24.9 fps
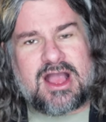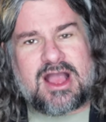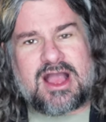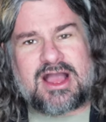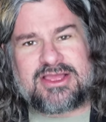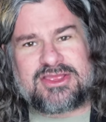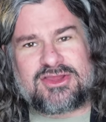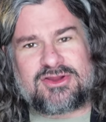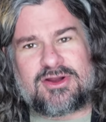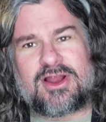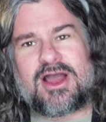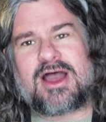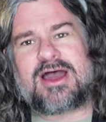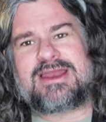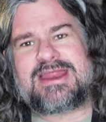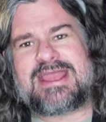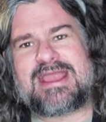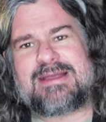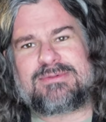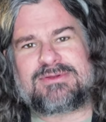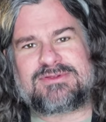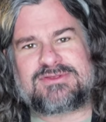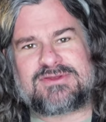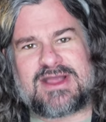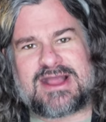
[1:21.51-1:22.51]
You're
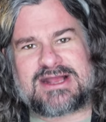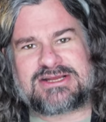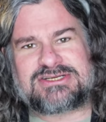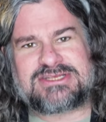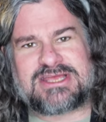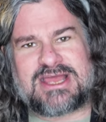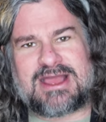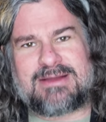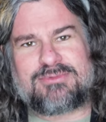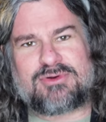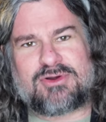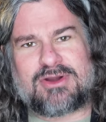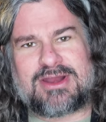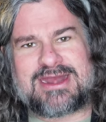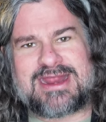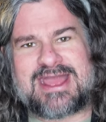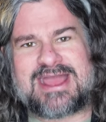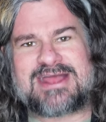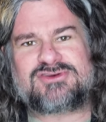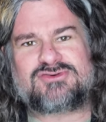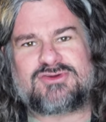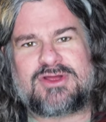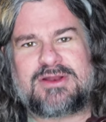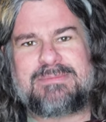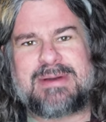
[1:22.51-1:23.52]
unable to actually upgrade
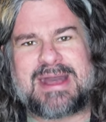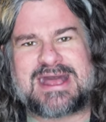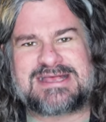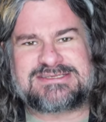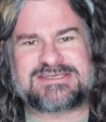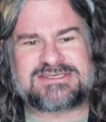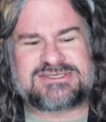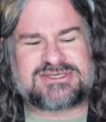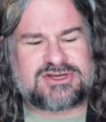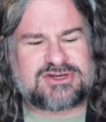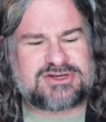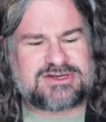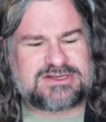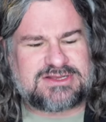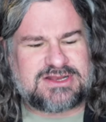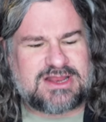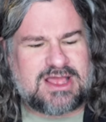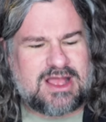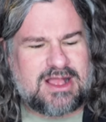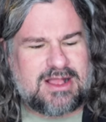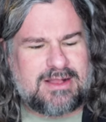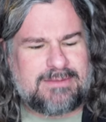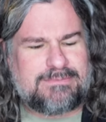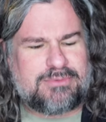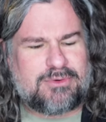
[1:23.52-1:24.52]
Android past a certain
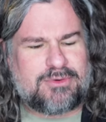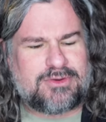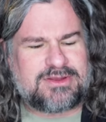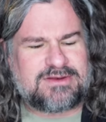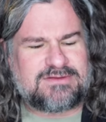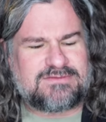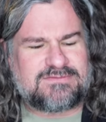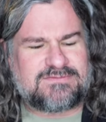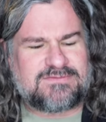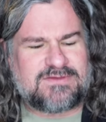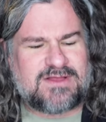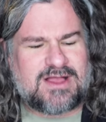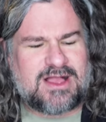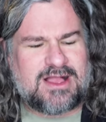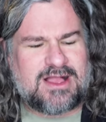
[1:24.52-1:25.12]
point of